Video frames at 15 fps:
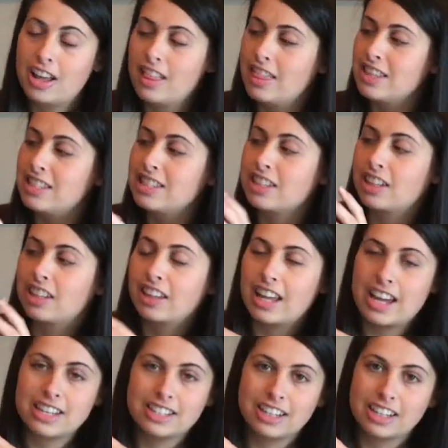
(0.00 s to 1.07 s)
This is a
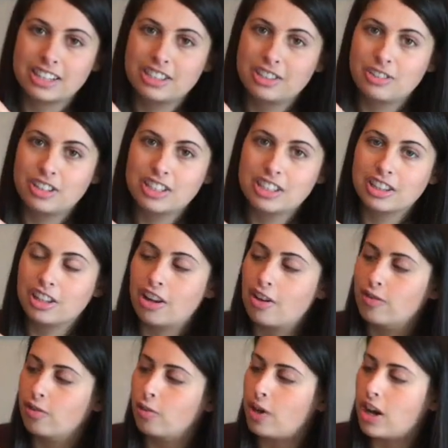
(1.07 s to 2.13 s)
classic. Students love
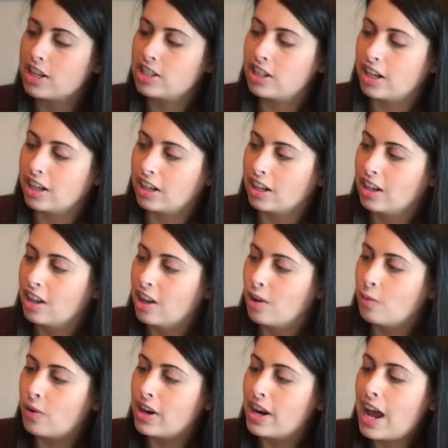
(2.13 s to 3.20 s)
watching
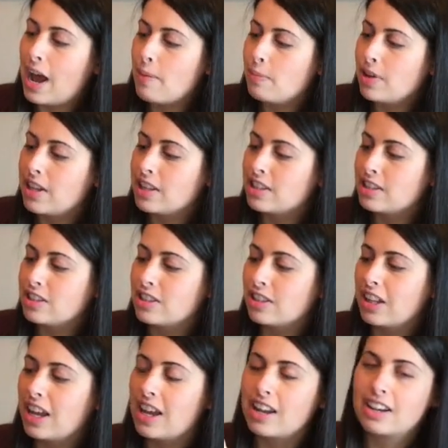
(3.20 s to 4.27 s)
what happens,
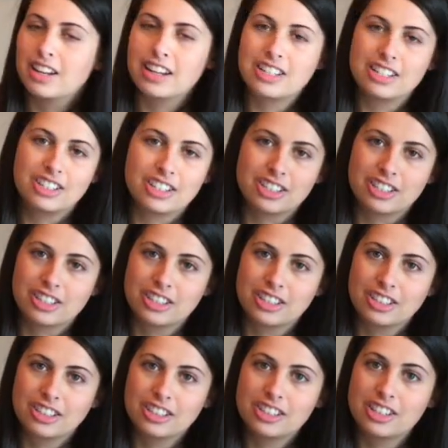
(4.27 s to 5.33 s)
and it's just
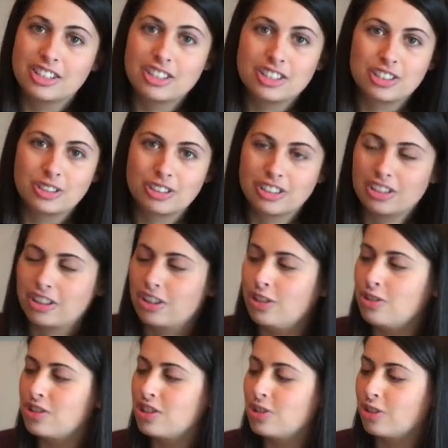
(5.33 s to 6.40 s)
such a cute
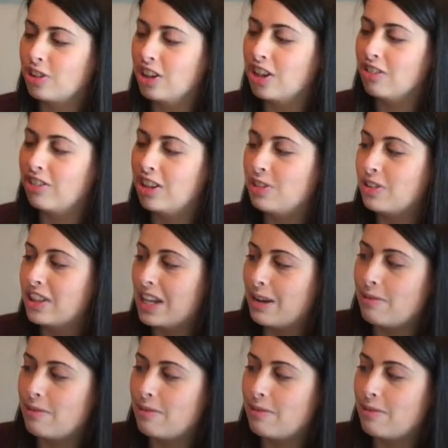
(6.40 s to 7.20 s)
story to read with them.